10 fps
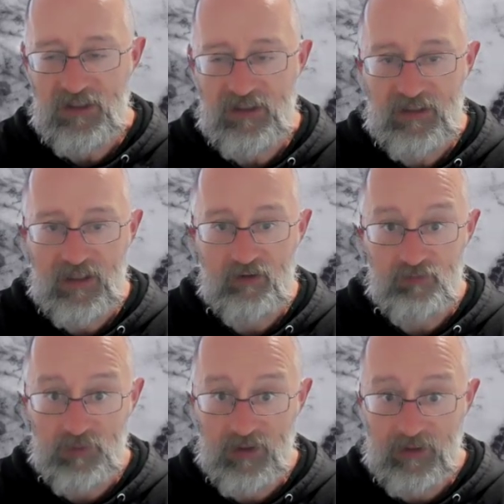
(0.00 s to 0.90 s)
can get out of
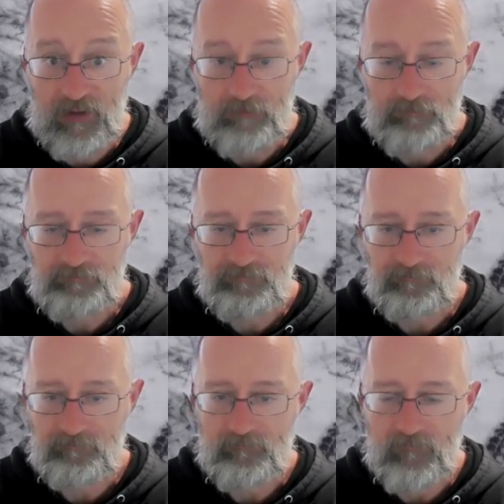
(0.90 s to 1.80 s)
pain.
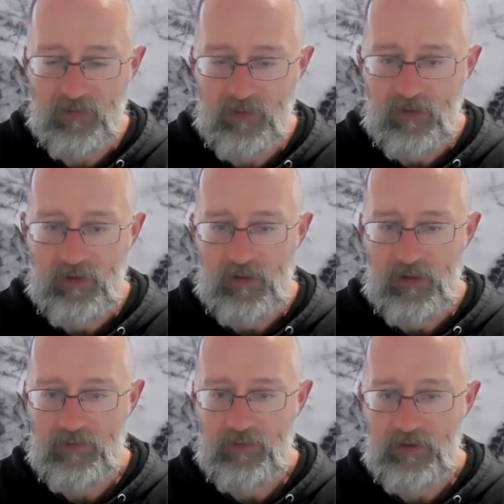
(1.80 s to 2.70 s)

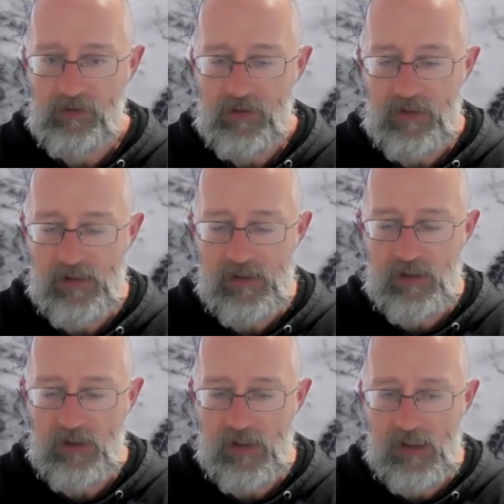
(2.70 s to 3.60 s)
And then
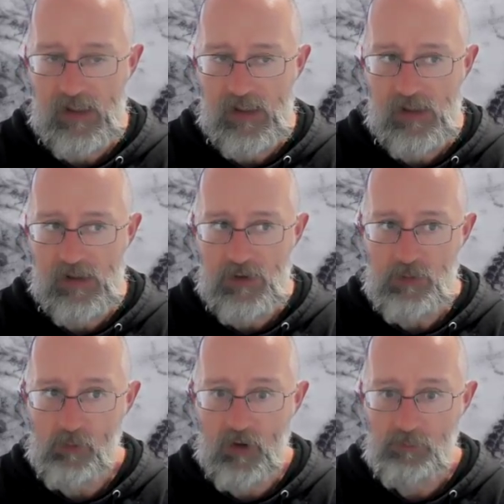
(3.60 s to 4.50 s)
you
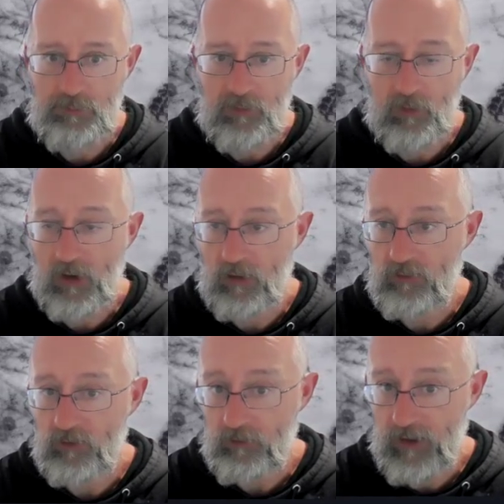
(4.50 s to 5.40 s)
might be lying
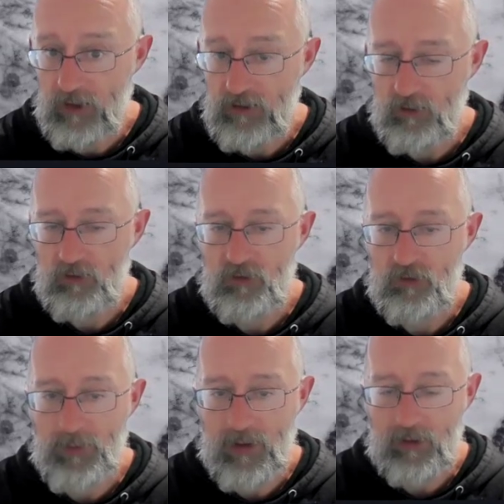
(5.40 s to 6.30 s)
on the ground, on your
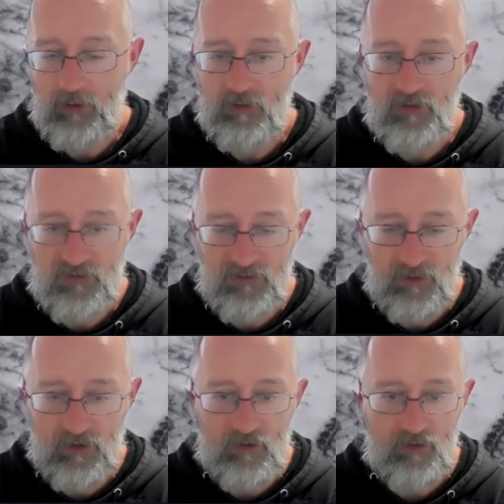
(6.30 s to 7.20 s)
back, on your
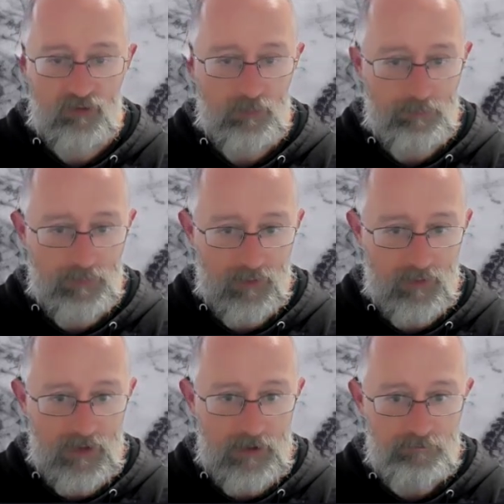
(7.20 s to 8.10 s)
side, on your
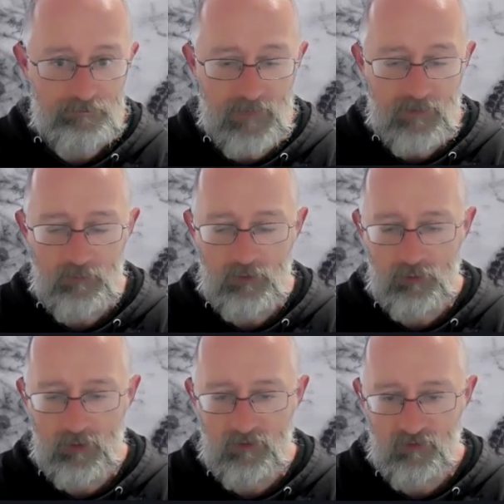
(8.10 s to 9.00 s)
belly. You're
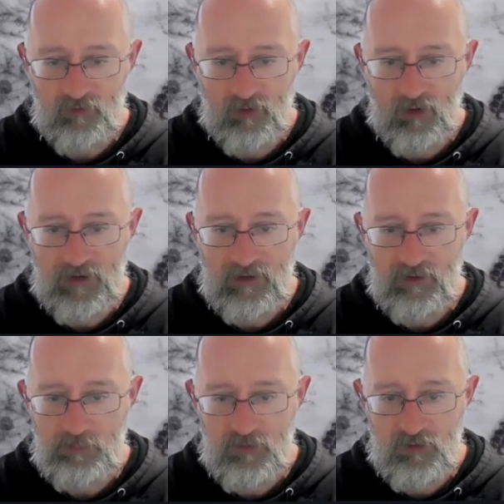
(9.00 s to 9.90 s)
trying to find a
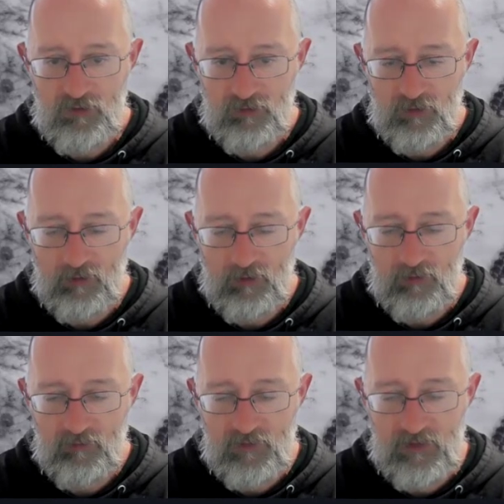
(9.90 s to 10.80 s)
position
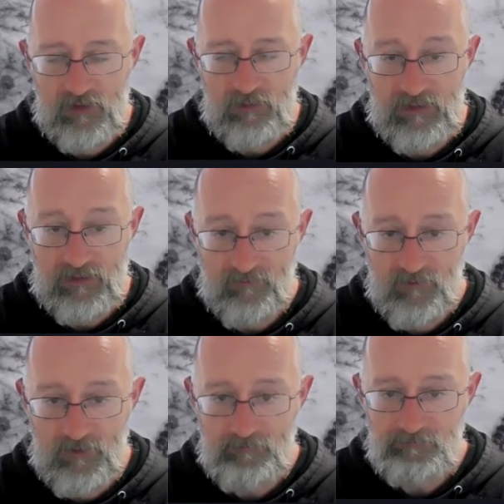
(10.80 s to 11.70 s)
of
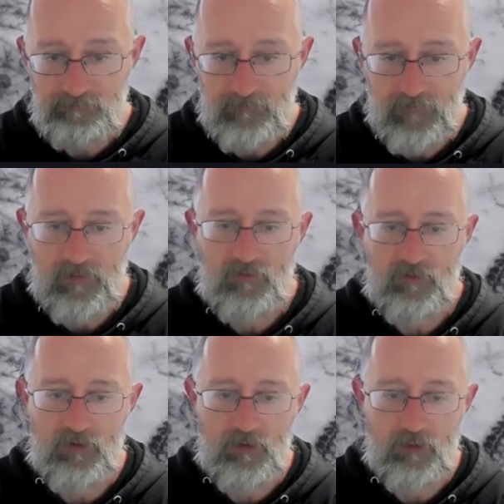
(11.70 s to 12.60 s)
comfort.
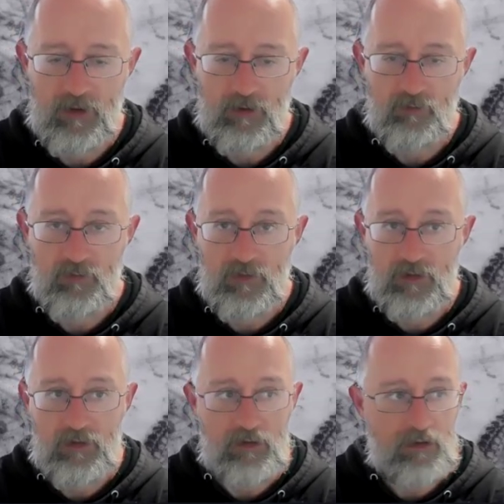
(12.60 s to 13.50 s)
So you're out of
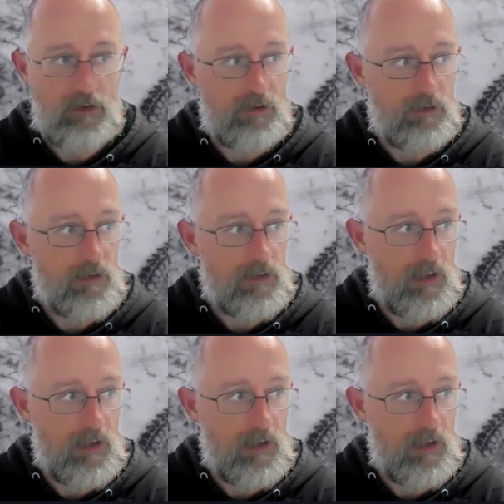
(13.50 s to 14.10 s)
the